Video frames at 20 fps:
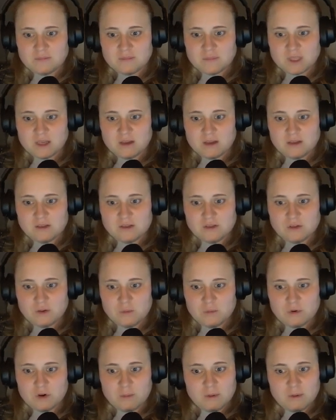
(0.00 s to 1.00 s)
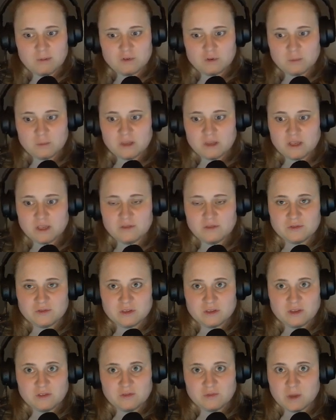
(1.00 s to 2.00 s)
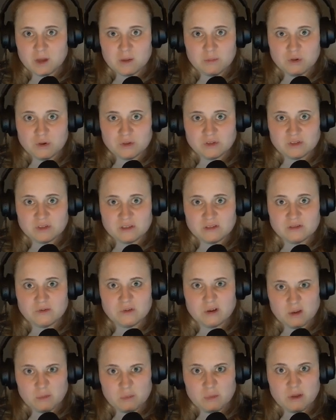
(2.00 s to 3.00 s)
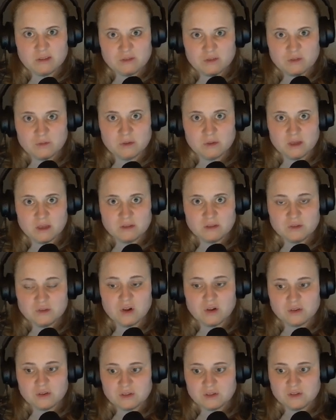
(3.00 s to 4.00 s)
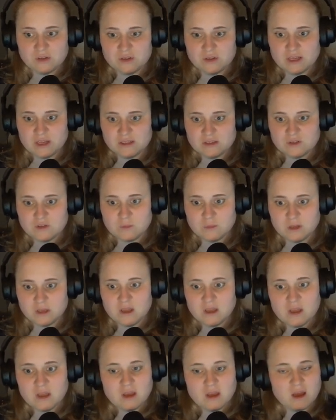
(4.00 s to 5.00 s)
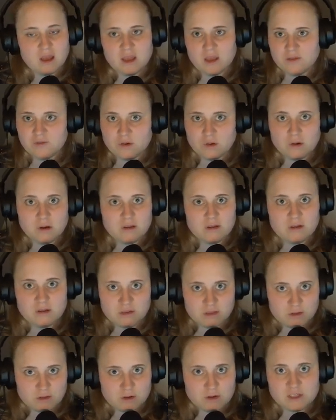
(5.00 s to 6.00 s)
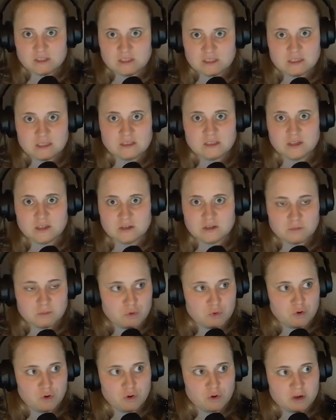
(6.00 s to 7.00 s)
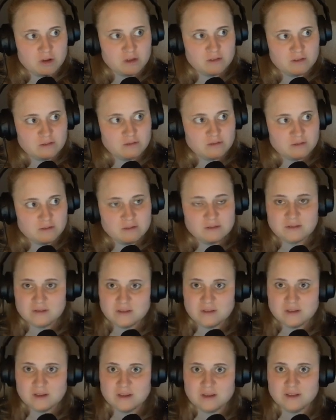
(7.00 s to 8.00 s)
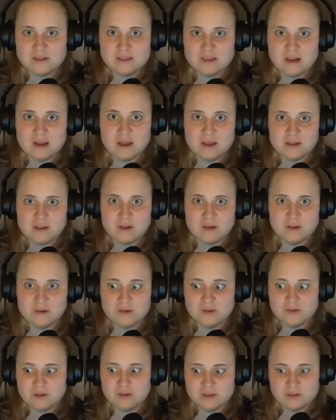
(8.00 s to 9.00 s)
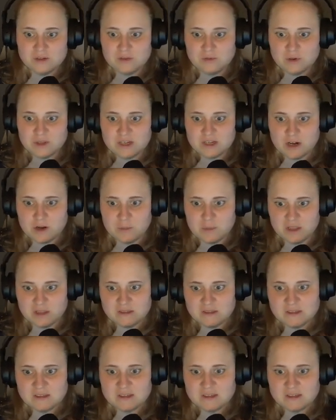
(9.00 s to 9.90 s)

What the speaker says: it's no problem for me if my boss is really bad to me and talks not nice to me. I have only 36 years more till I go into retirement.